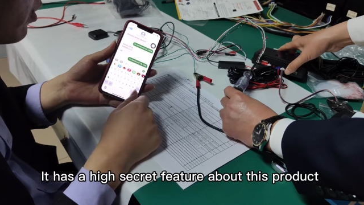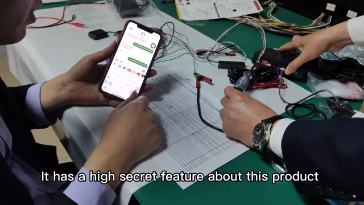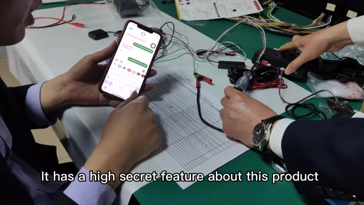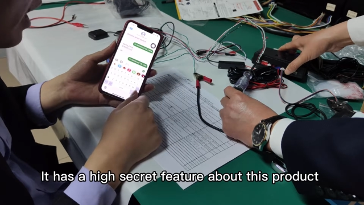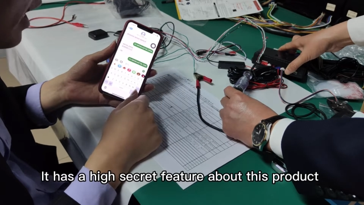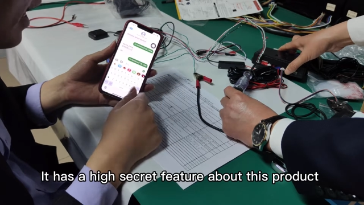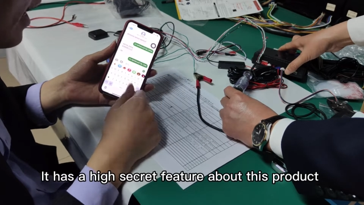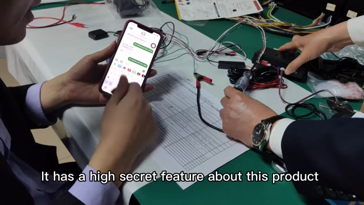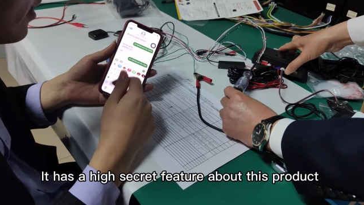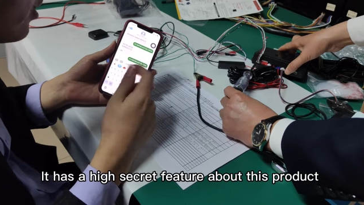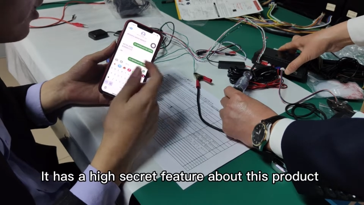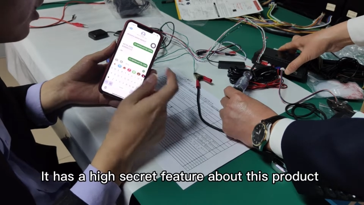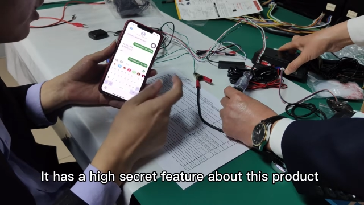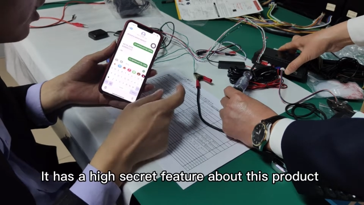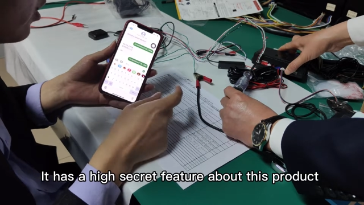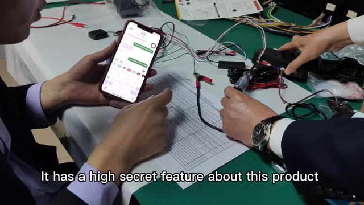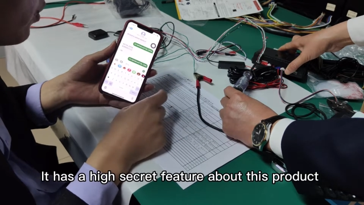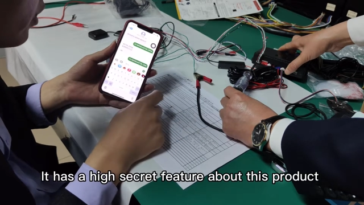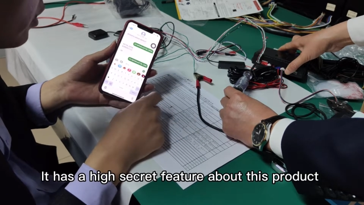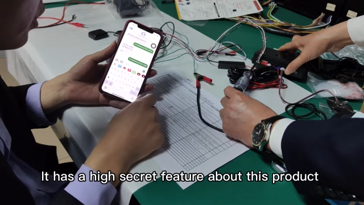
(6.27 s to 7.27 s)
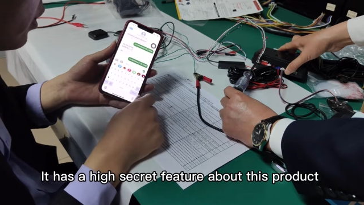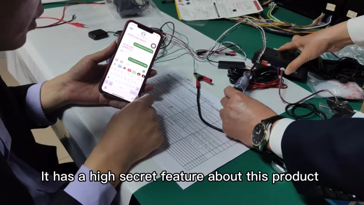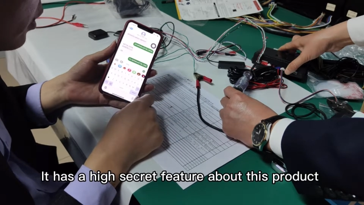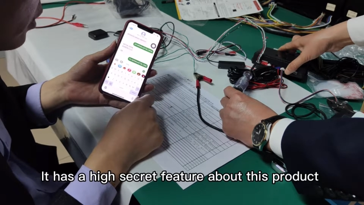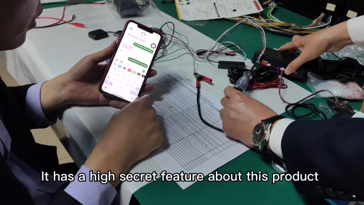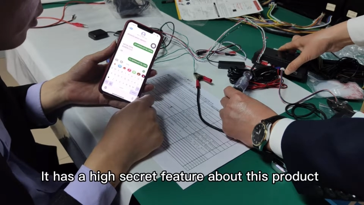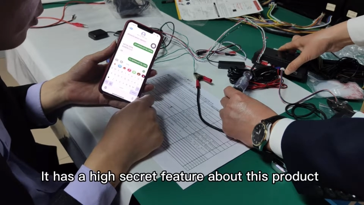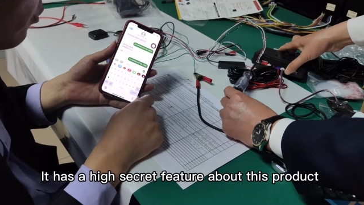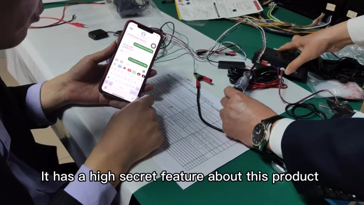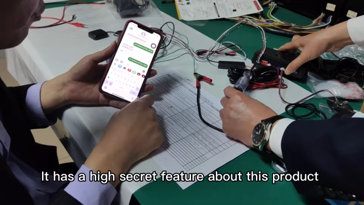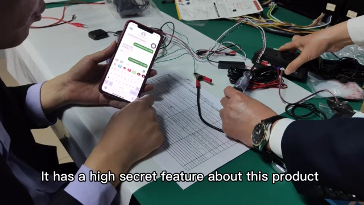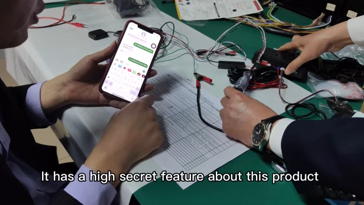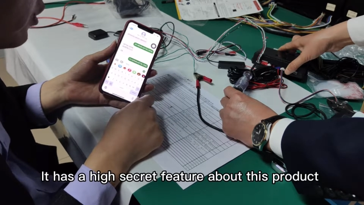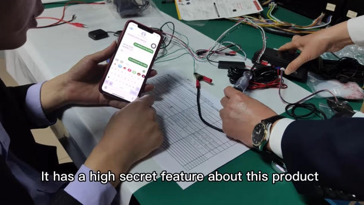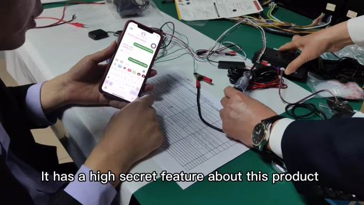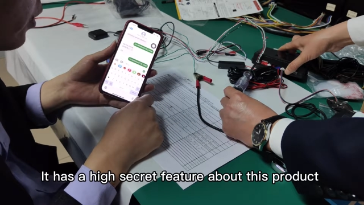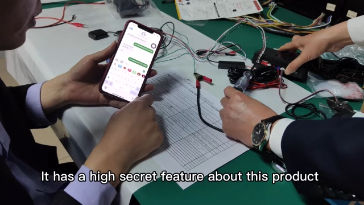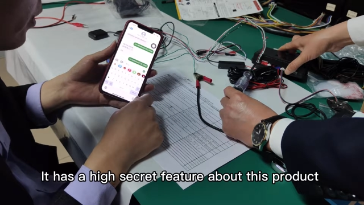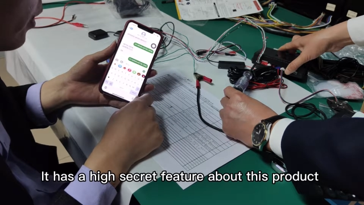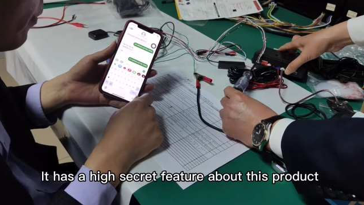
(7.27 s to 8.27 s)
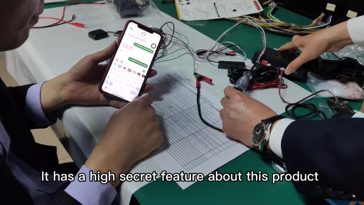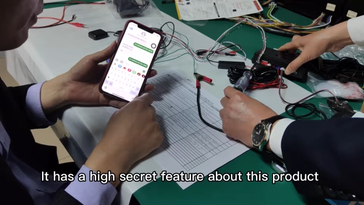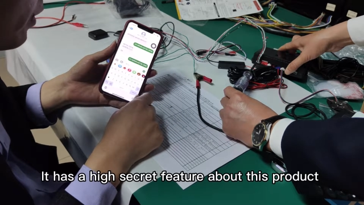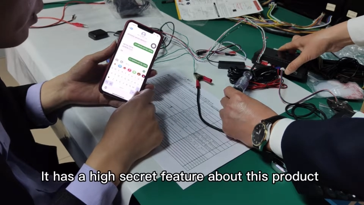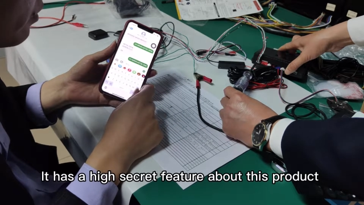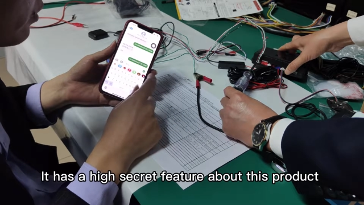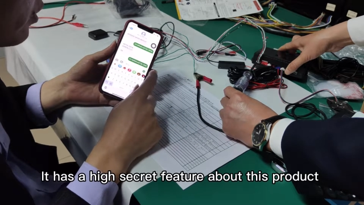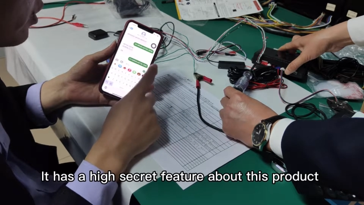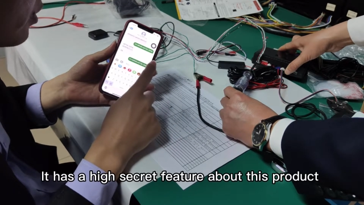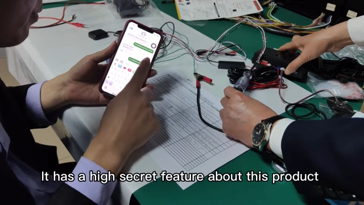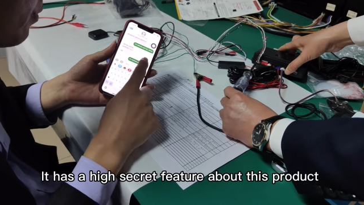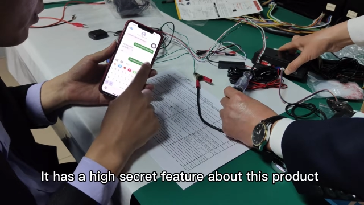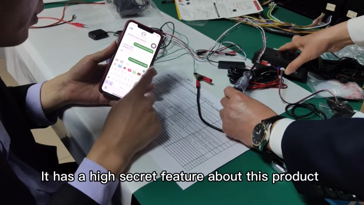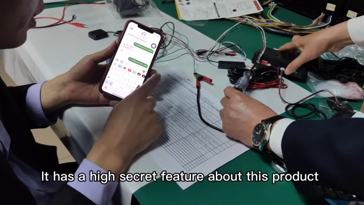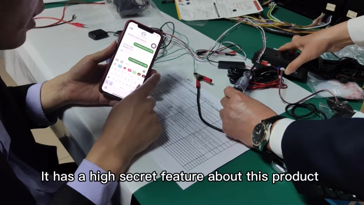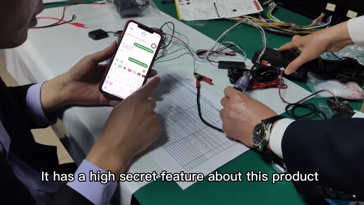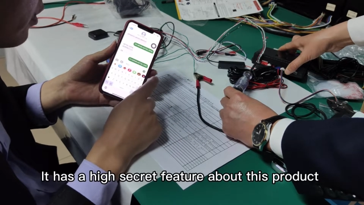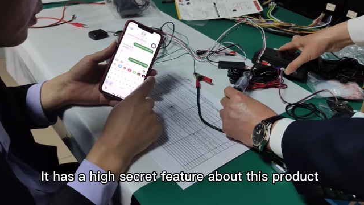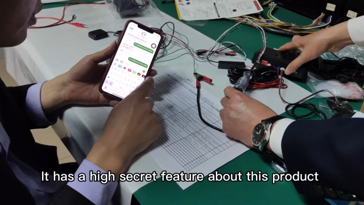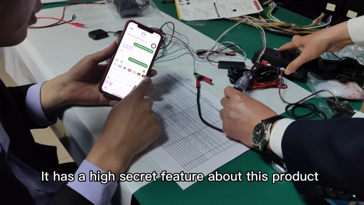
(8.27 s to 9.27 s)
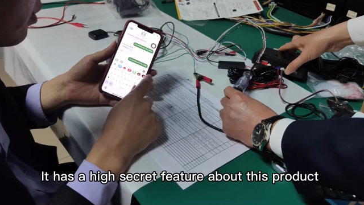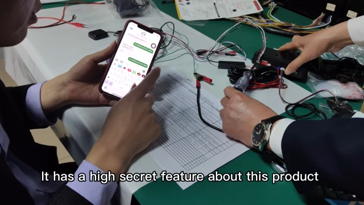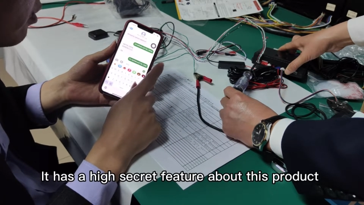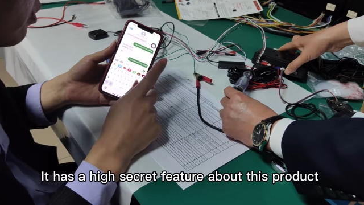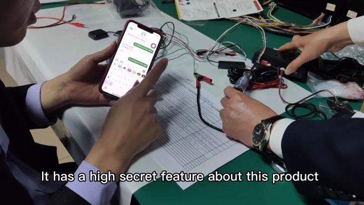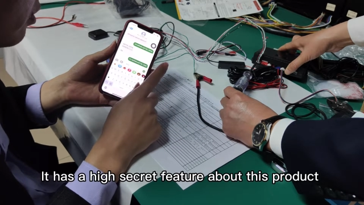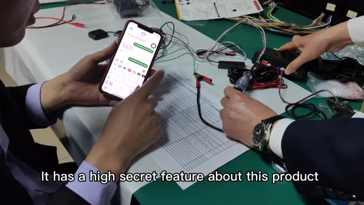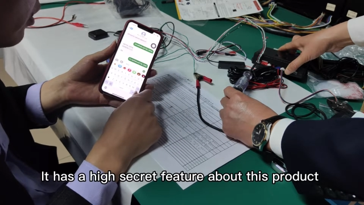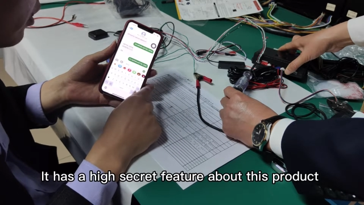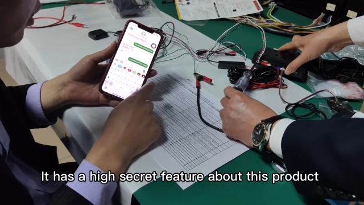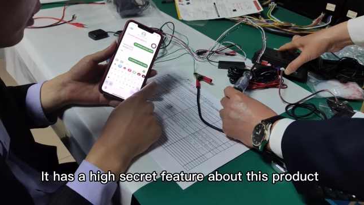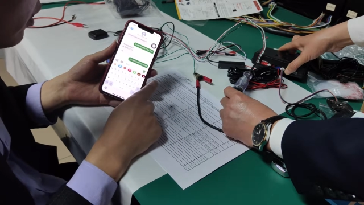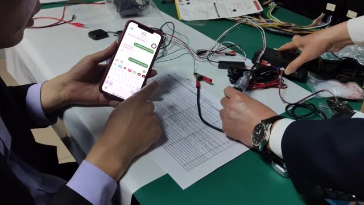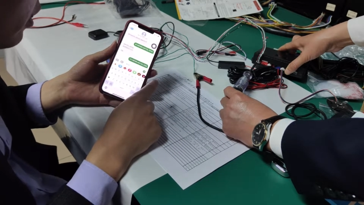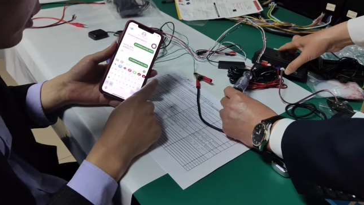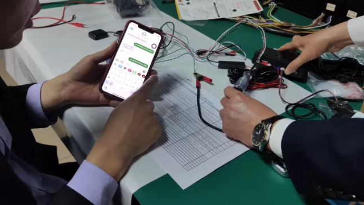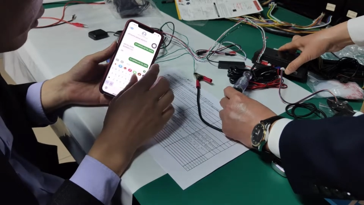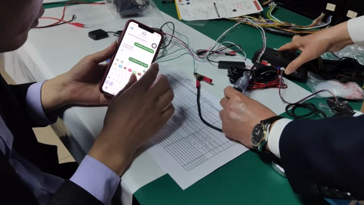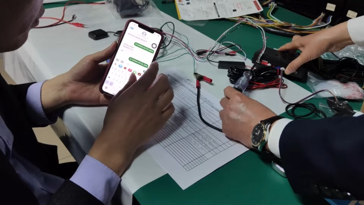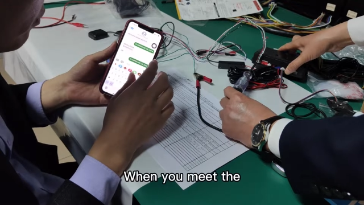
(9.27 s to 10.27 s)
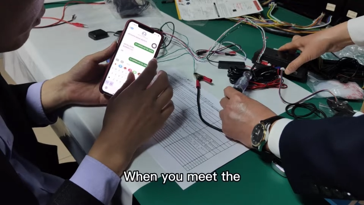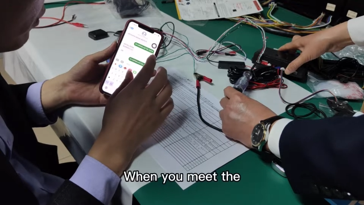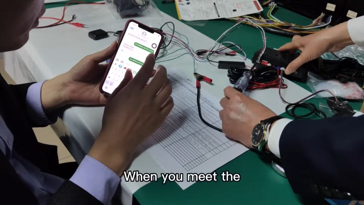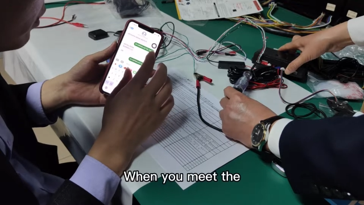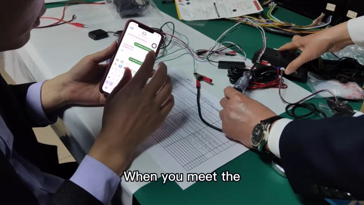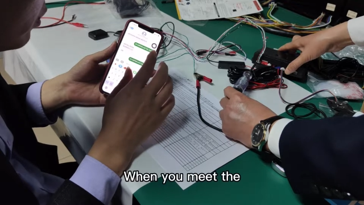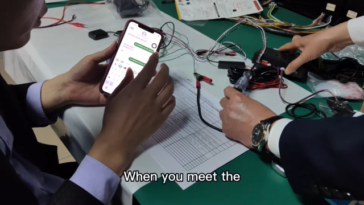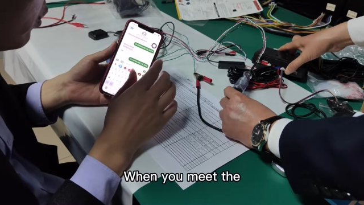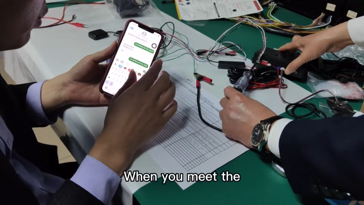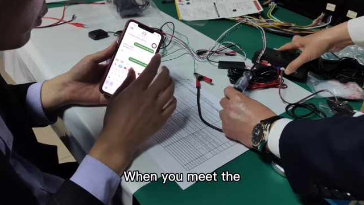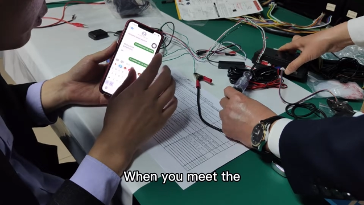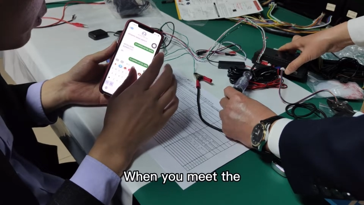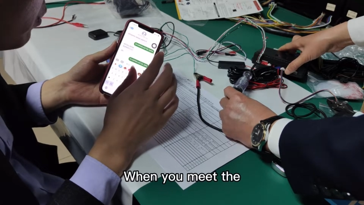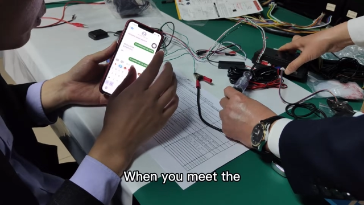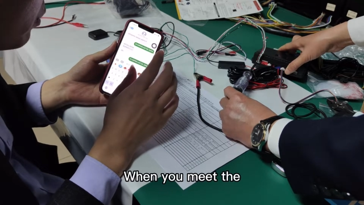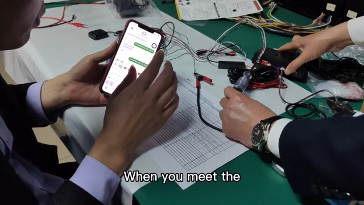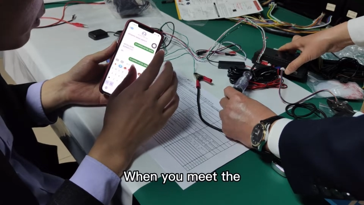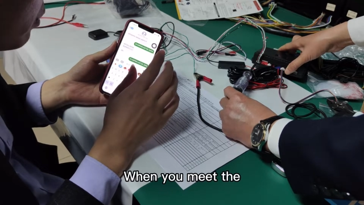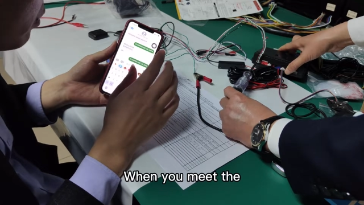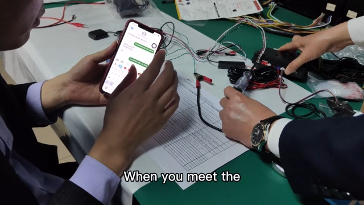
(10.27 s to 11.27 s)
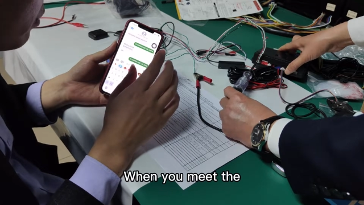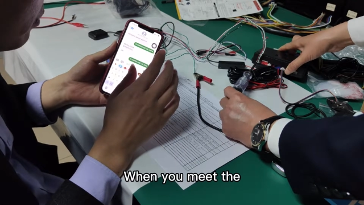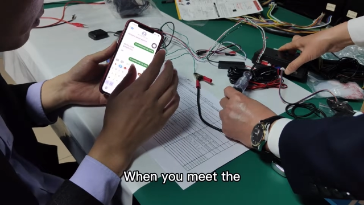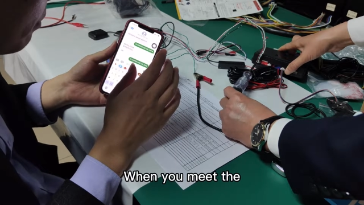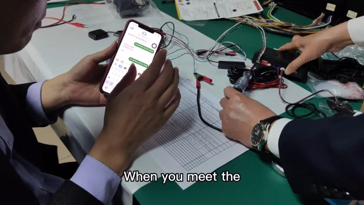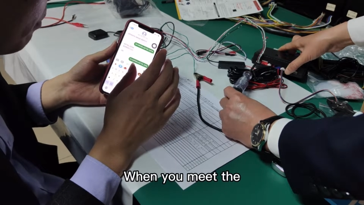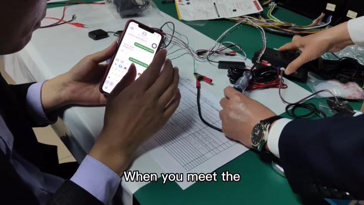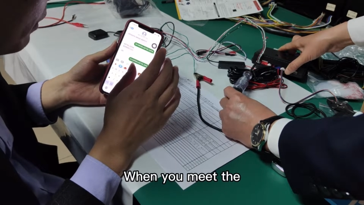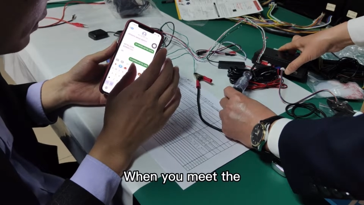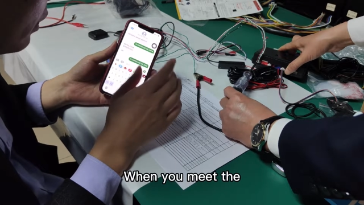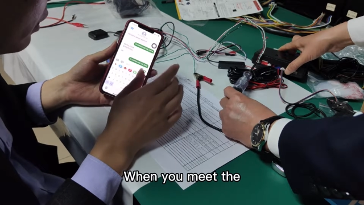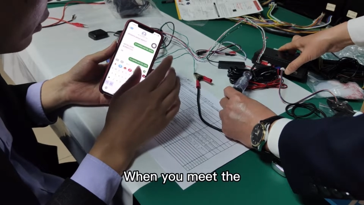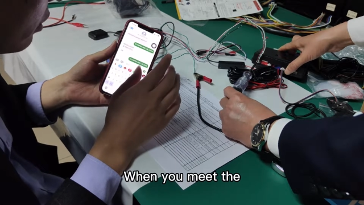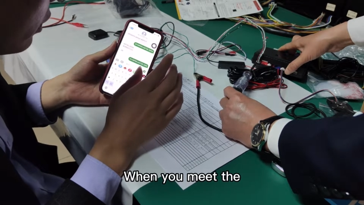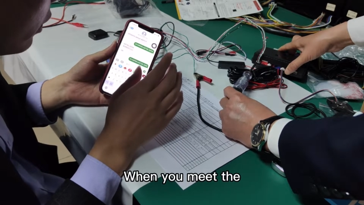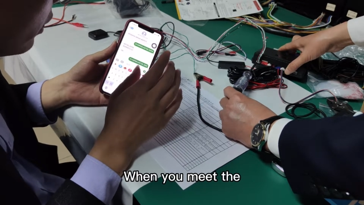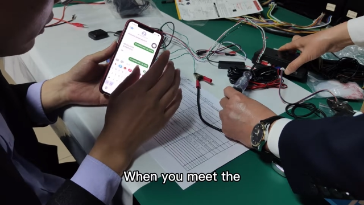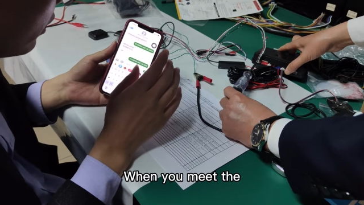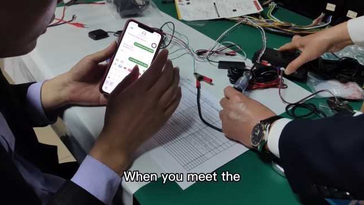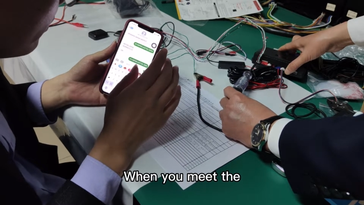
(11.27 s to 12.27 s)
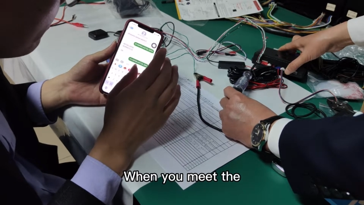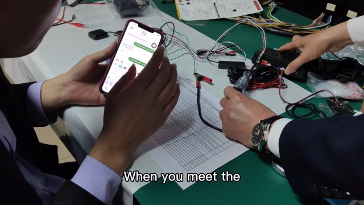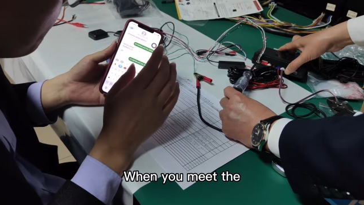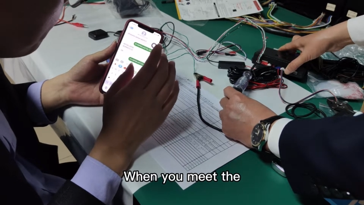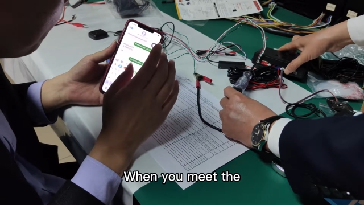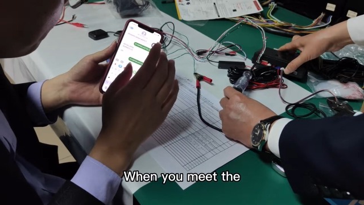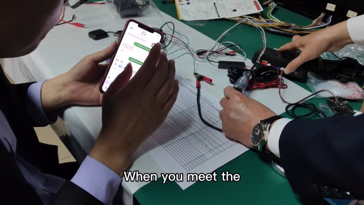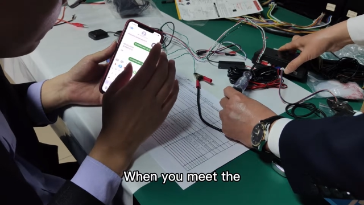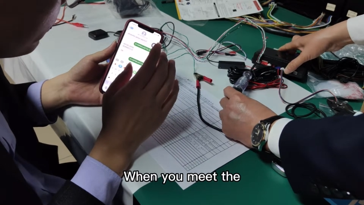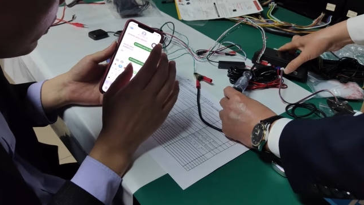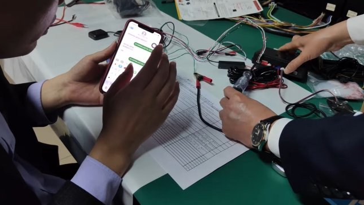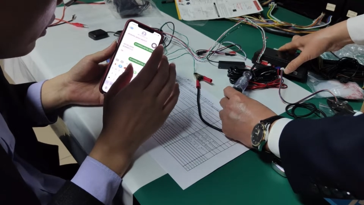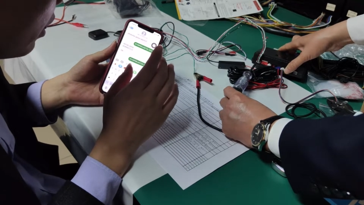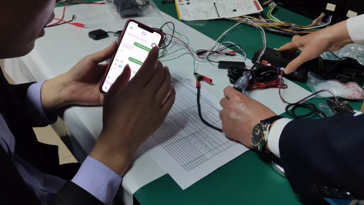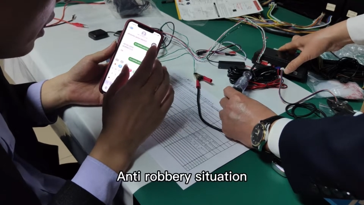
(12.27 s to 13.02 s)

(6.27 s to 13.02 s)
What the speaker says: [unreadable: no face in view]